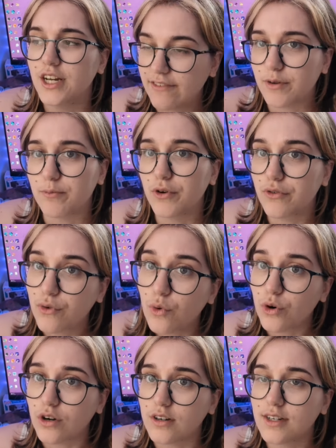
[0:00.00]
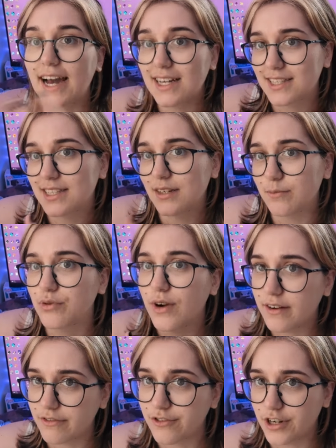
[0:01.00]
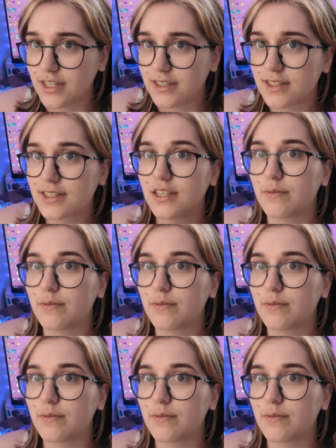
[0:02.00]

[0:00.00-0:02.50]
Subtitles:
even before. That's the preference.